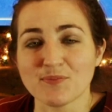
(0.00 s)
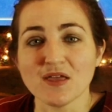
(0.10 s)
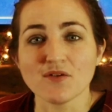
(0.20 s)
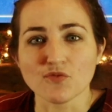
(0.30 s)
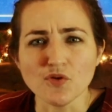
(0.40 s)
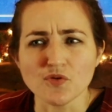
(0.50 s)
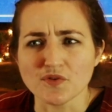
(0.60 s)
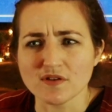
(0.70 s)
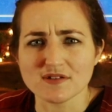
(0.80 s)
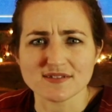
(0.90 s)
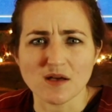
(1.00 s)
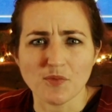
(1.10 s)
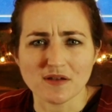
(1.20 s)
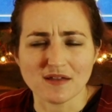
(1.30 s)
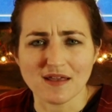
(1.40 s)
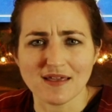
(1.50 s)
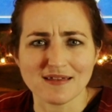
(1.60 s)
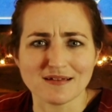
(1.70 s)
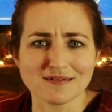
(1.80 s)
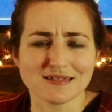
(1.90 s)
being rude to someone
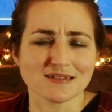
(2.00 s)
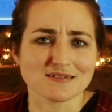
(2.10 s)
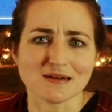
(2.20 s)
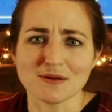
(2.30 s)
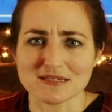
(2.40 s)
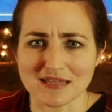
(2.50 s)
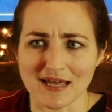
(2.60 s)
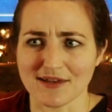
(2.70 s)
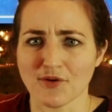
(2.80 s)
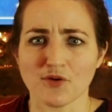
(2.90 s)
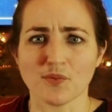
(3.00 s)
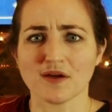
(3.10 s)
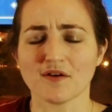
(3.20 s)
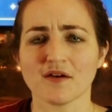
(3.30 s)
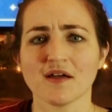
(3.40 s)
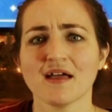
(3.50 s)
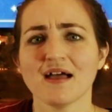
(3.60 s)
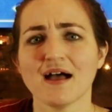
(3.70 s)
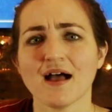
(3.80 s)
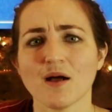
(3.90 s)
in the Starbucks line, or we're
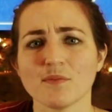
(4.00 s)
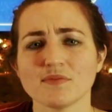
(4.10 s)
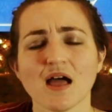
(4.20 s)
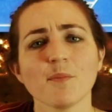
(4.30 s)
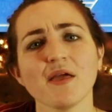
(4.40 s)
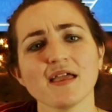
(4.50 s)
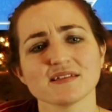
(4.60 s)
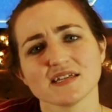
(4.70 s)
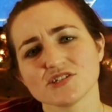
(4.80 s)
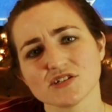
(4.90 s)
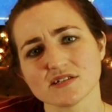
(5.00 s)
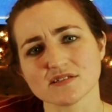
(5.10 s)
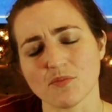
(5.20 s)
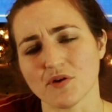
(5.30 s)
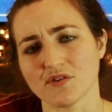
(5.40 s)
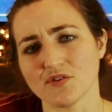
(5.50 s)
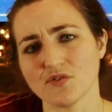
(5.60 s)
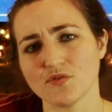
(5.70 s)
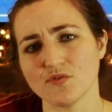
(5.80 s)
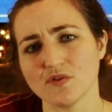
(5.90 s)
not paying attention to someone
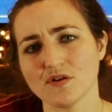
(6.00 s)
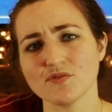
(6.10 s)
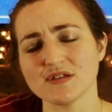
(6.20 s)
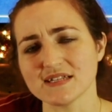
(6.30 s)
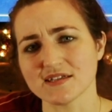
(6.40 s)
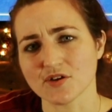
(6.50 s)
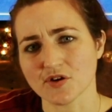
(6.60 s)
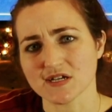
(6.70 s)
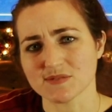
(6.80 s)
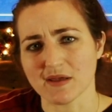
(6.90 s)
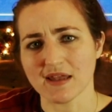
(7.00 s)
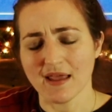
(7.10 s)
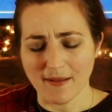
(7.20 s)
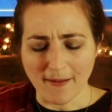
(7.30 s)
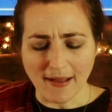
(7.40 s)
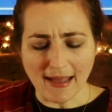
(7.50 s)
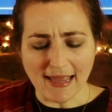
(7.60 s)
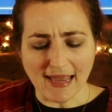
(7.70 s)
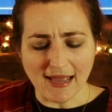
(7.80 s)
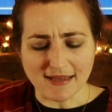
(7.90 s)
who needs encouragement.
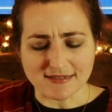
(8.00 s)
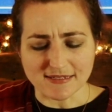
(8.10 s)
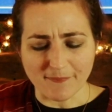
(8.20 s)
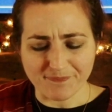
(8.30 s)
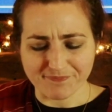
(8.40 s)
And